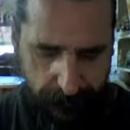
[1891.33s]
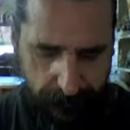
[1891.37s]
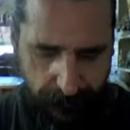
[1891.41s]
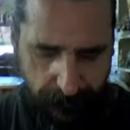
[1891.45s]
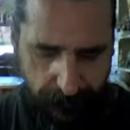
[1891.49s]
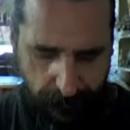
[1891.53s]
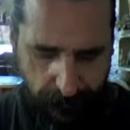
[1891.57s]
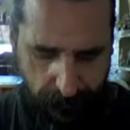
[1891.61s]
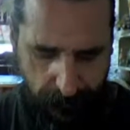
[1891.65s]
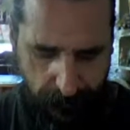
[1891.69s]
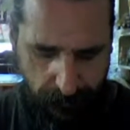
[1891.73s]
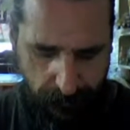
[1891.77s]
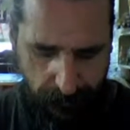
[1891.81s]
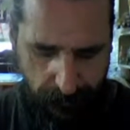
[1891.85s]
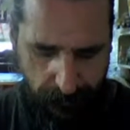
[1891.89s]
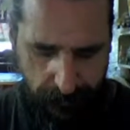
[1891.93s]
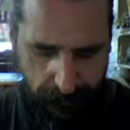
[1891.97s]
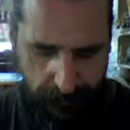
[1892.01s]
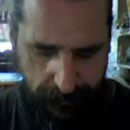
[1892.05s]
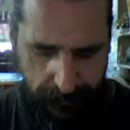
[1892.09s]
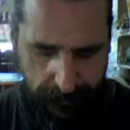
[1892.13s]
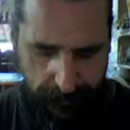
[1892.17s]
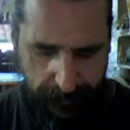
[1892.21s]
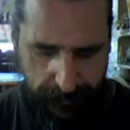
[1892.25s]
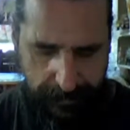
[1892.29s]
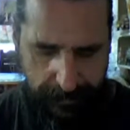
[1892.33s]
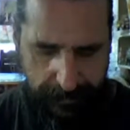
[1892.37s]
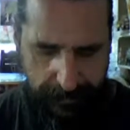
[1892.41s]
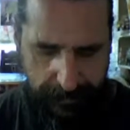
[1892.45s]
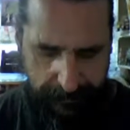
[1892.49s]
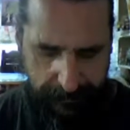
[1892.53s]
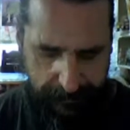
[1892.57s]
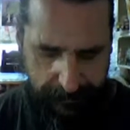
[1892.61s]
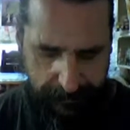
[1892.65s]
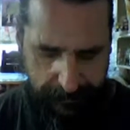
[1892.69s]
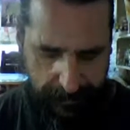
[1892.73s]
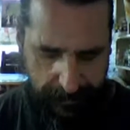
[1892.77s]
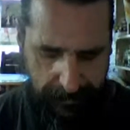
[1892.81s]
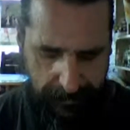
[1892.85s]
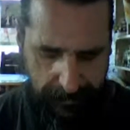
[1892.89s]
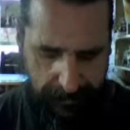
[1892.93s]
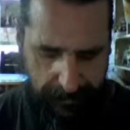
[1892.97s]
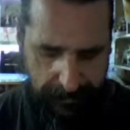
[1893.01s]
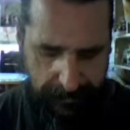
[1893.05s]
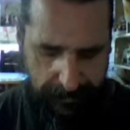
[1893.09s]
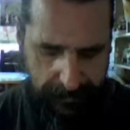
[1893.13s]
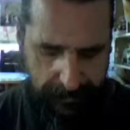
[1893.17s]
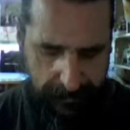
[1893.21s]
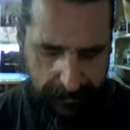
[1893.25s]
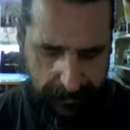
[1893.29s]
you get the
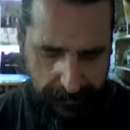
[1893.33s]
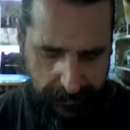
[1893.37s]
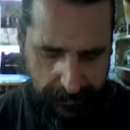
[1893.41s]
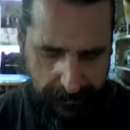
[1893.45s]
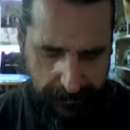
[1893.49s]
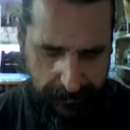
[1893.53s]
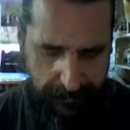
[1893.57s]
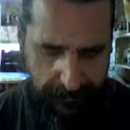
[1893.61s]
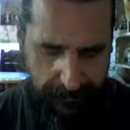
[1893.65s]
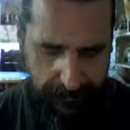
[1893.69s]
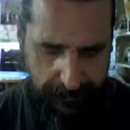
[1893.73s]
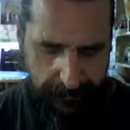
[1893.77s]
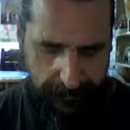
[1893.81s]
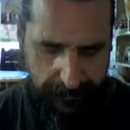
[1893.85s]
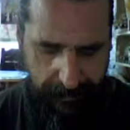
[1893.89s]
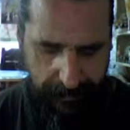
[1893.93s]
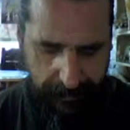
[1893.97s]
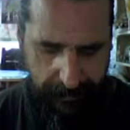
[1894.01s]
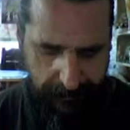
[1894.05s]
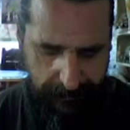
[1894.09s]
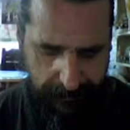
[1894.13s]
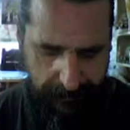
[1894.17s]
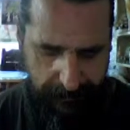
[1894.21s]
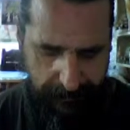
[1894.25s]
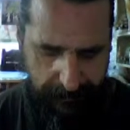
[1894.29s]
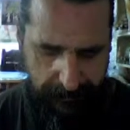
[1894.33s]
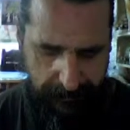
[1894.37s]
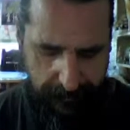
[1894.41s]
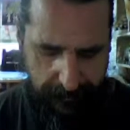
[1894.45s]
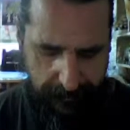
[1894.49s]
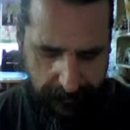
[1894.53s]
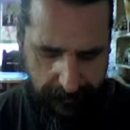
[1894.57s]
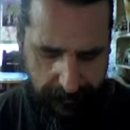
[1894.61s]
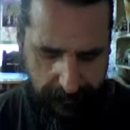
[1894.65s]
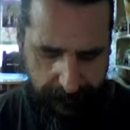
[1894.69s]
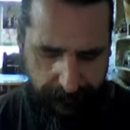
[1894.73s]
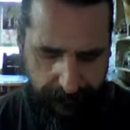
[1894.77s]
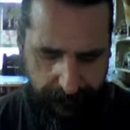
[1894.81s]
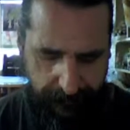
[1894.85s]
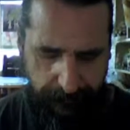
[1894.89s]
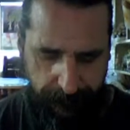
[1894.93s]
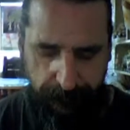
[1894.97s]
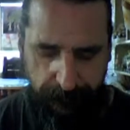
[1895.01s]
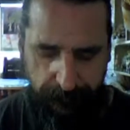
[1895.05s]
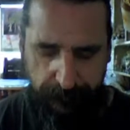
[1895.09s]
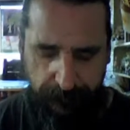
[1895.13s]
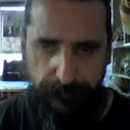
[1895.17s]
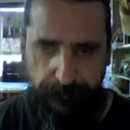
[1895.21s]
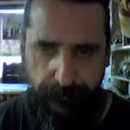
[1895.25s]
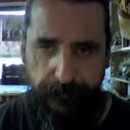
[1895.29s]
idea that
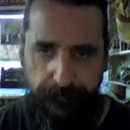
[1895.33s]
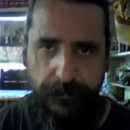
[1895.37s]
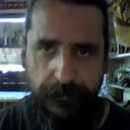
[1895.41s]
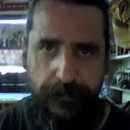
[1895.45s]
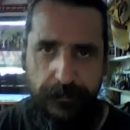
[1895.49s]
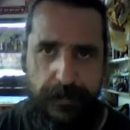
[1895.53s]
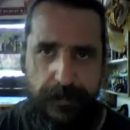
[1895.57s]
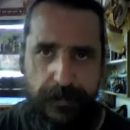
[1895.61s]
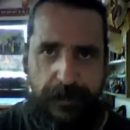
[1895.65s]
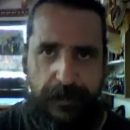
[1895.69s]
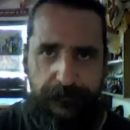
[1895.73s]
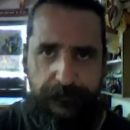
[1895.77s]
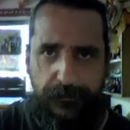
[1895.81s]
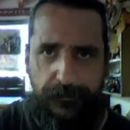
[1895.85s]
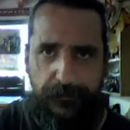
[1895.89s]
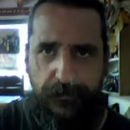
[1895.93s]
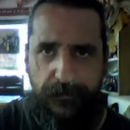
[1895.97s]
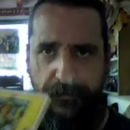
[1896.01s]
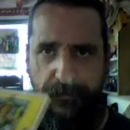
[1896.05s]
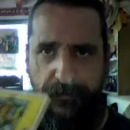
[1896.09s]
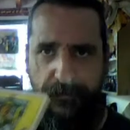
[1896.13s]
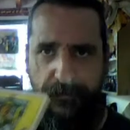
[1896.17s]
you have to move